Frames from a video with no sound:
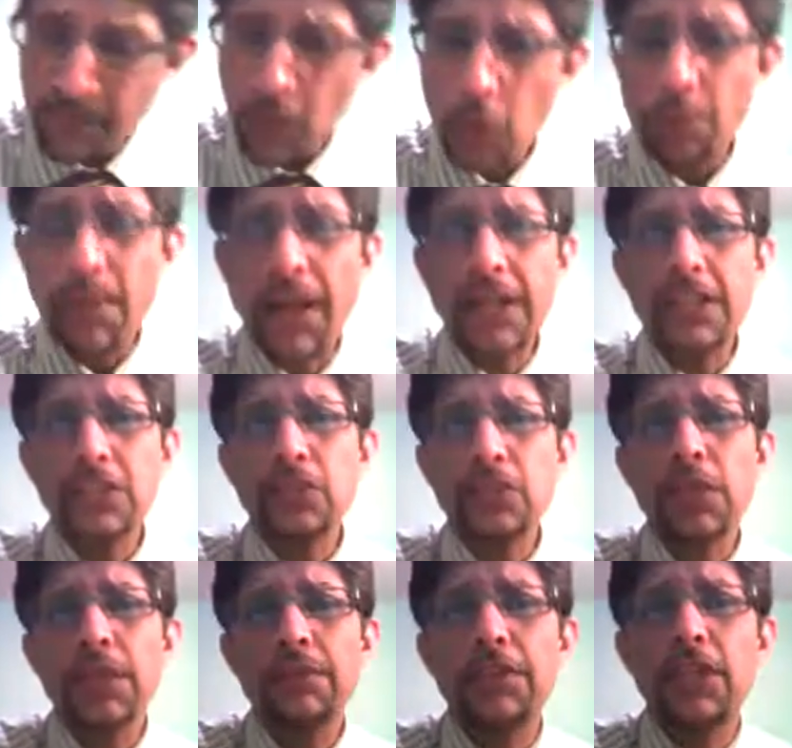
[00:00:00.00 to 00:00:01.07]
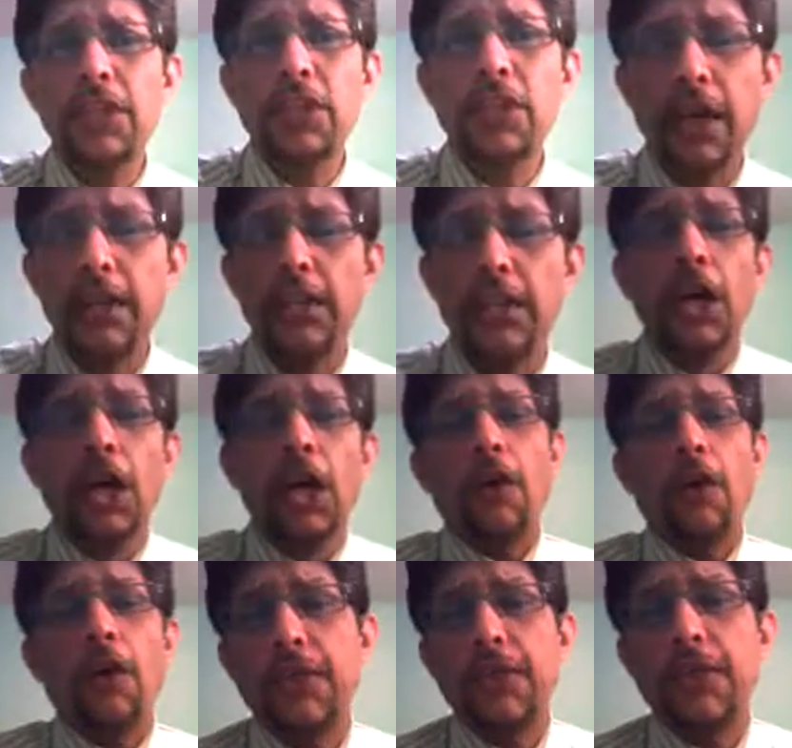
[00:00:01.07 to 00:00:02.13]
Bangladesh were given a target of
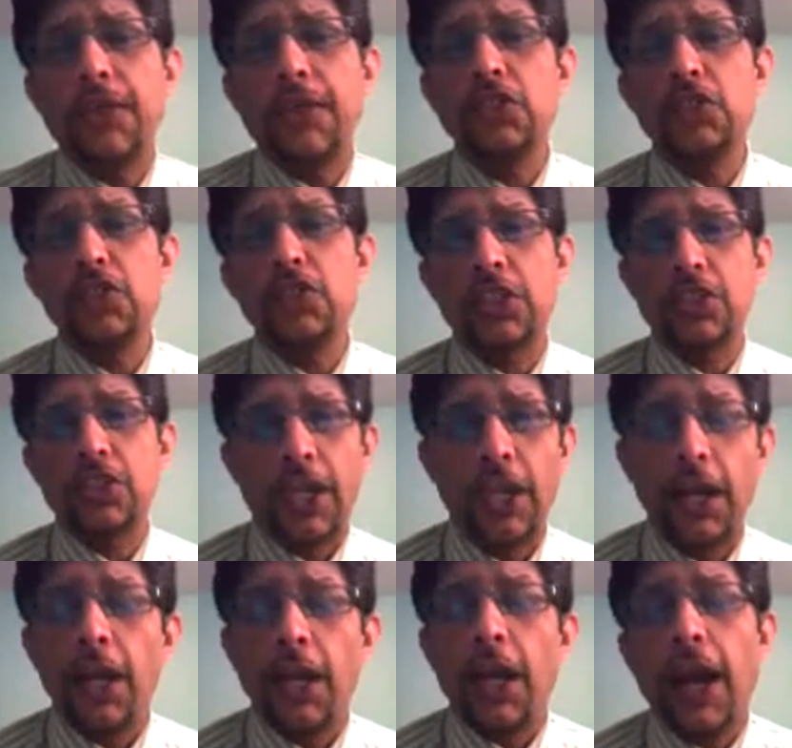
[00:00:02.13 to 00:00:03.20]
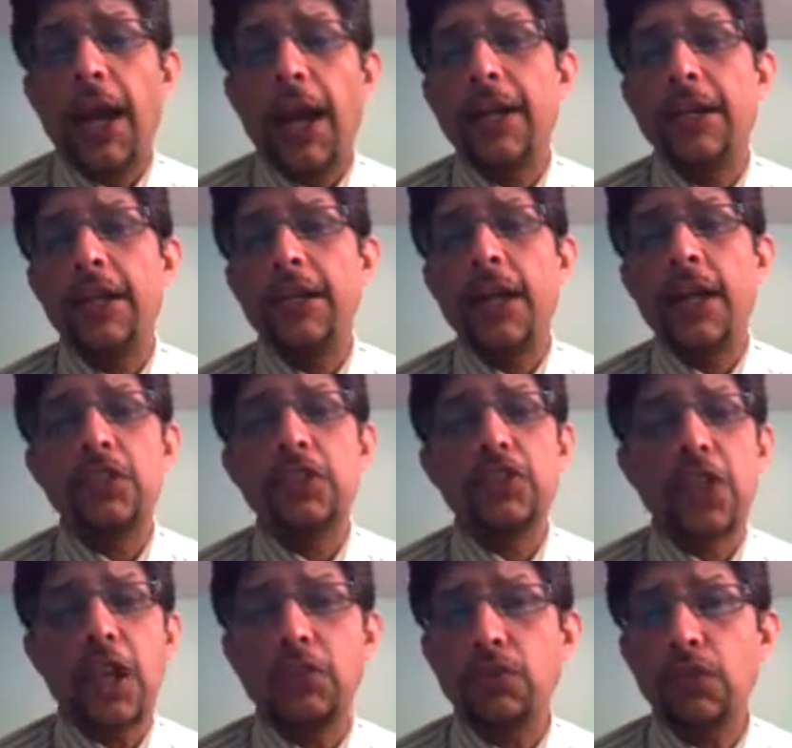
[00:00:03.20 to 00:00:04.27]
160. And the
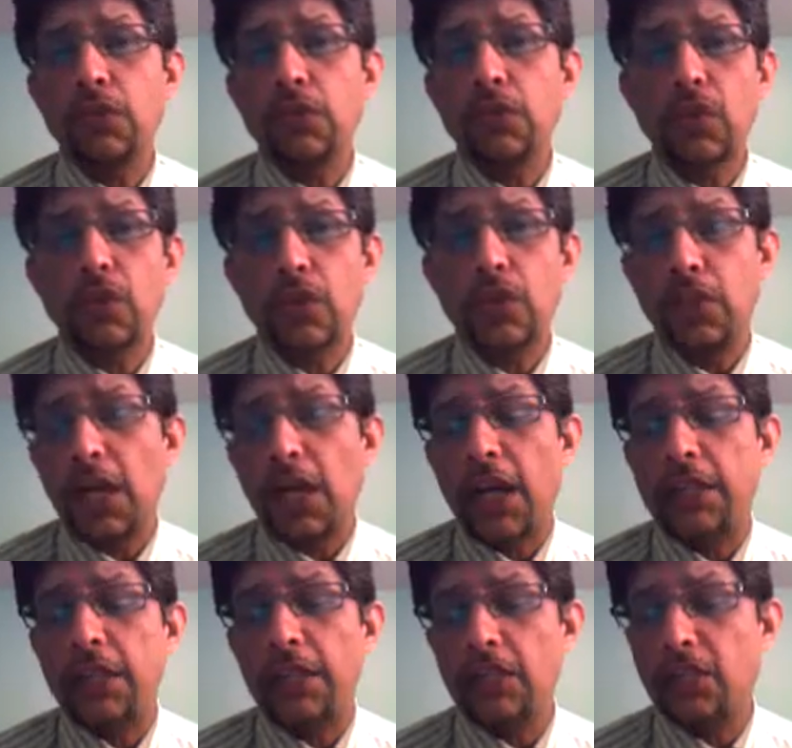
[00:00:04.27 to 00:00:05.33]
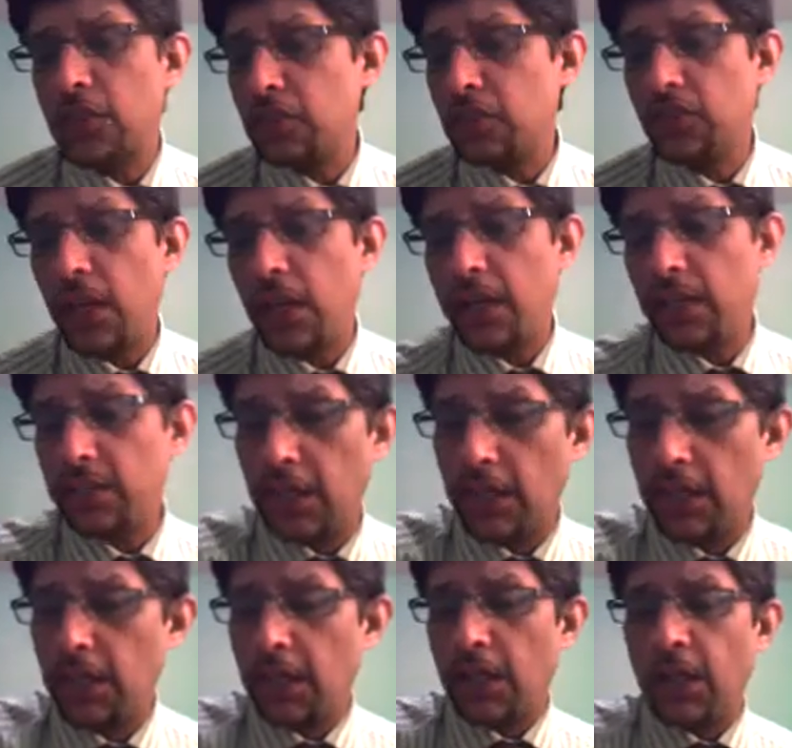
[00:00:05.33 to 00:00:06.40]
start was not good. Akhila Dhananjaya,
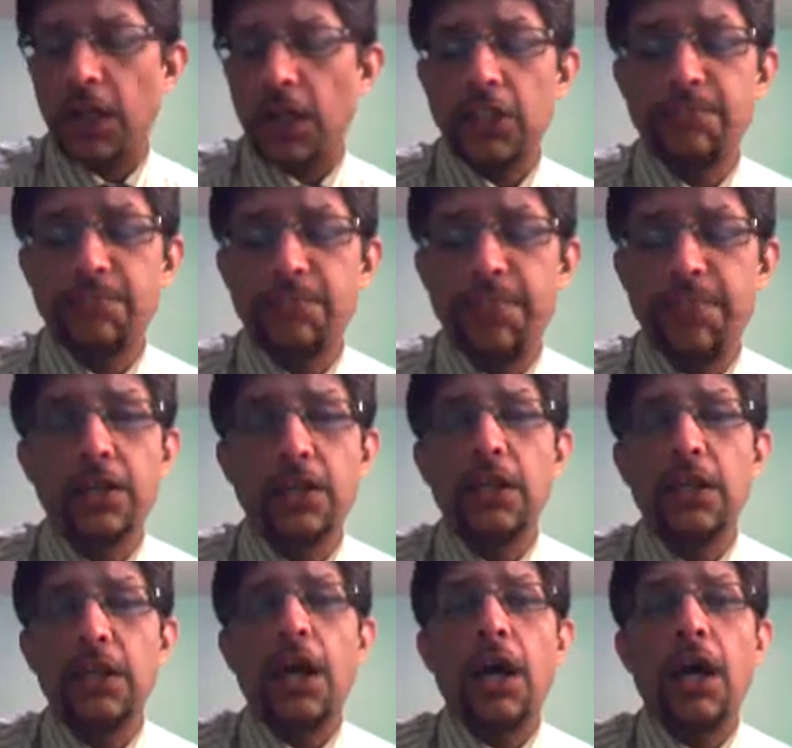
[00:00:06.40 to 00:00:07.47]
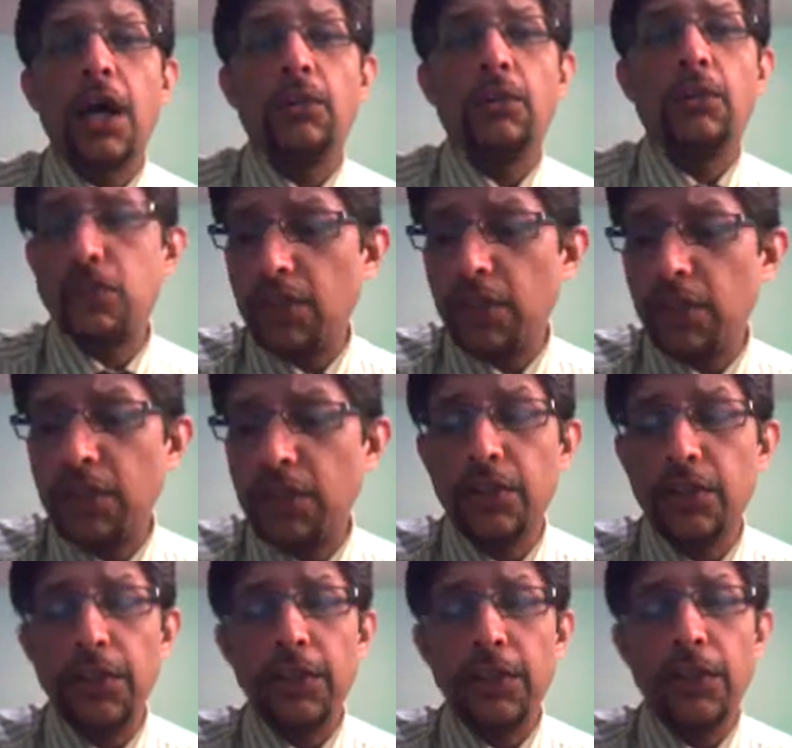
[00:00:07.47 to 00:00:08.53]
the spinner, was really,
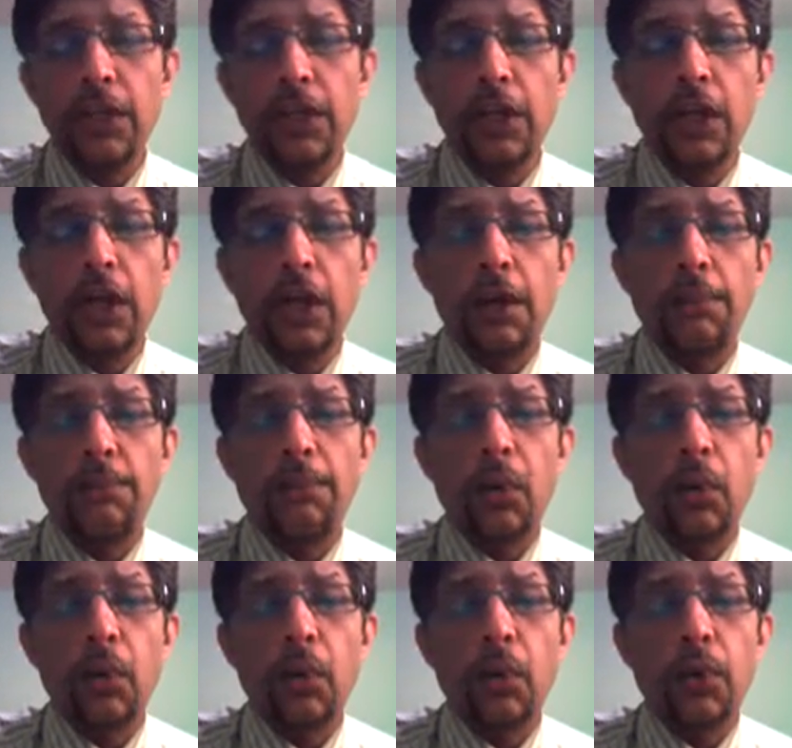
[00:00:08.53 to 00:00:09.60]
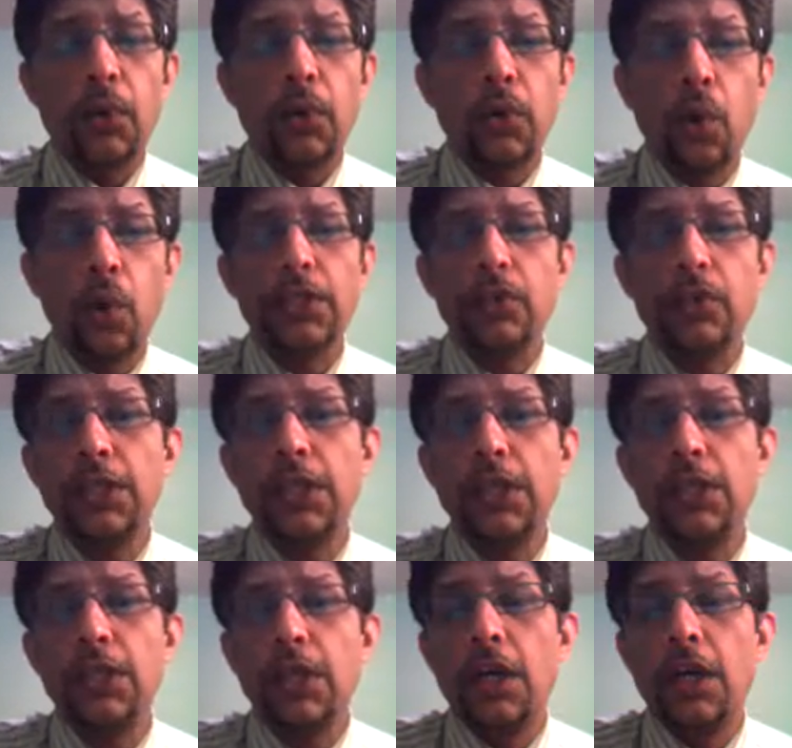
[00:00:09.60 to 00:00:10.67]
really boring a hole into the
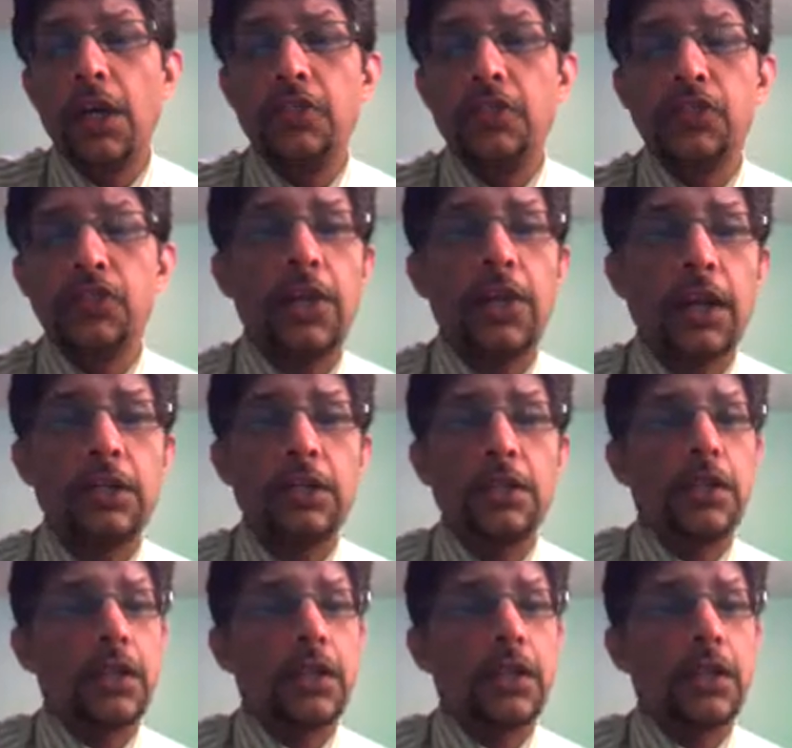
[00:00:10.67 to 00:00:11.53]
Sri Lankan,